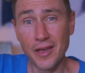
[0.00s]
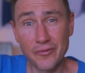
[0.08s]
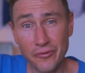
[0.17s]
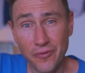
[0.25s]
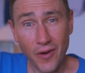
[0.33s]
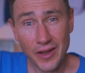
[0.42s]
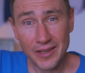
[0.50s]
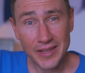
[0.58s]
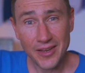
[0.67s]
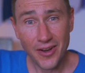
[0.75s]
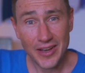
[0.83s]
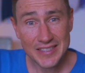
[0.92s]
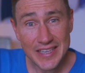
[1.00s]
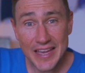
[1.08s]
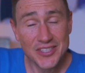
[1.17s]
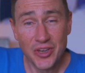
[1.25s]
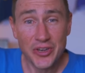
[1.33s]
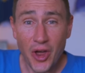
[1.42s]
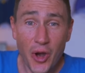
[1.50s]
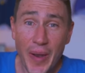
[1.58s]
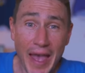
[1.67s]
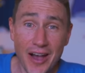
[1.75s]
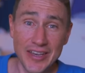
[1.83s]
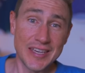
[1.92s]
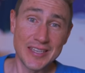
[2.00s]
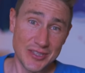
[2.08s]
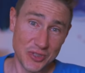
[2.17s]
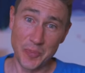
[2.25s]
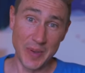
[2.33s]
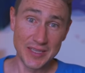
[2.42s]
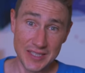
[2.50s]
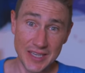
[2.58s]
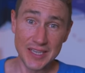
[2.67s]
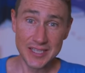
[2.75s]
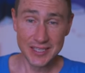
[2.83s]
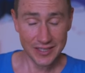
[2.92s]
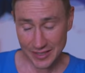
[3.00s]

And finally, guys, yes, I know our kit is the best kit.